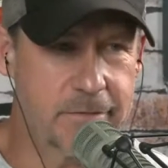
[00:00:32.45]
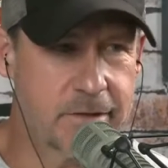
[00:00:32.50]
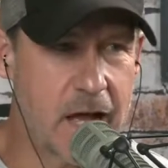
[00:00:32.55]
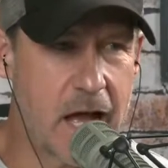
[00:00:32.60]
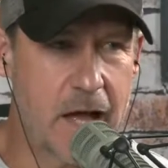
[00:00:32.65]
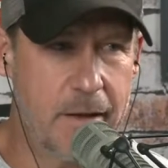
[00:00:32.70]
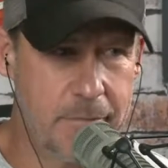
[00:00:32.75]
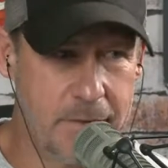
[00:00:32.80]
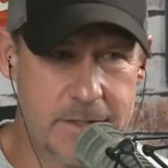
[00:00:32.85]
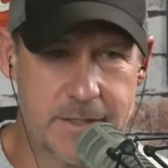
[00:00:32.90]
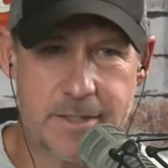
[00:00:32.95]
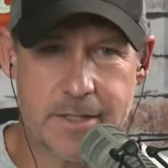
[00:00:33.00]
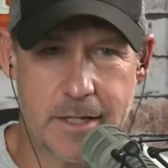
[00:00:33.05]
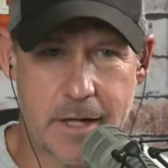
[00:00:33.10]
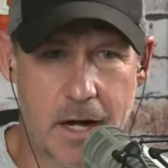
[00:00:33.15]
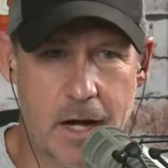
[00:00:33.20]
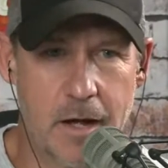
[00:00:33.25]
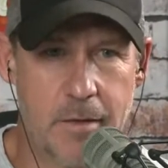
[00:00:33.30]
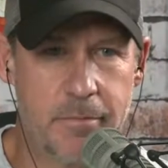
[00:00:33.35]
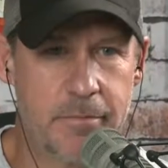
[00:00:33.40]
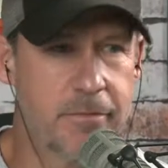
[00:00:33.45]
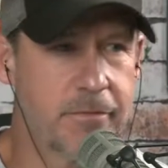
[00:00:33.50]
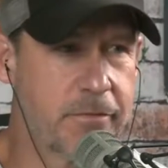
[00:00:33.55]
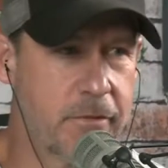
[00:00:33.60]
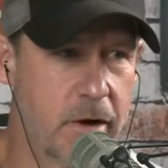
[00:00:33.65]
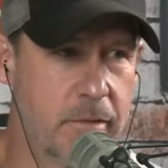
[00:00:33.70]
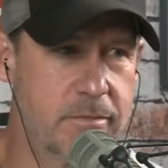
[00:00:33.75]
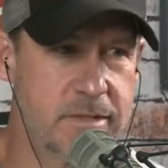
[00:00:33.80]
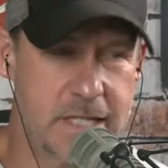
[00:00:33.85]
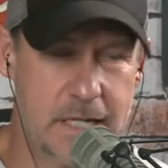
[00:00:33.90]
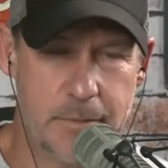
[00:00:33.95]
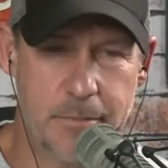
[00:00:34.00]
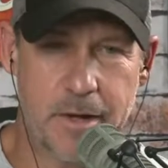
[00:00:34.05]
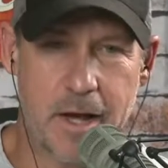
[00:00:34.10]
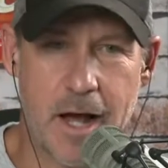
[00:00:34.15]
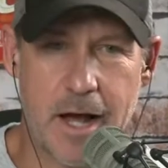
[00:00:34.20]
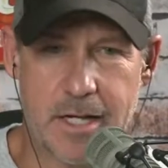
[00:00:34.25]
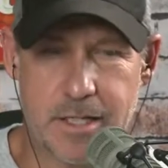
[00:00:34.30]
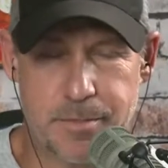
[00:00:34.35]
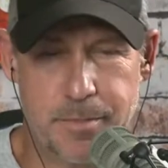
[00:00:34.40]
comments to come from Team
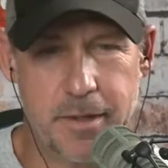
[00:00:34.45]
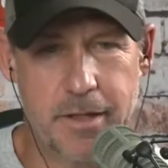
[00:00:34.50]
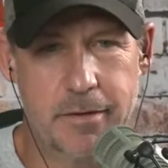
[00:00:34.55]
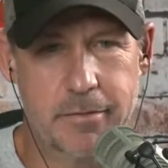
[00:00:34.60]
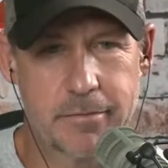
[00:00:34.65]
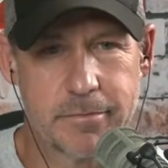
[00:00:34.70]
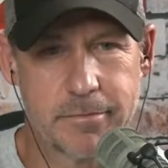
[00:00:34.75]
Cosby.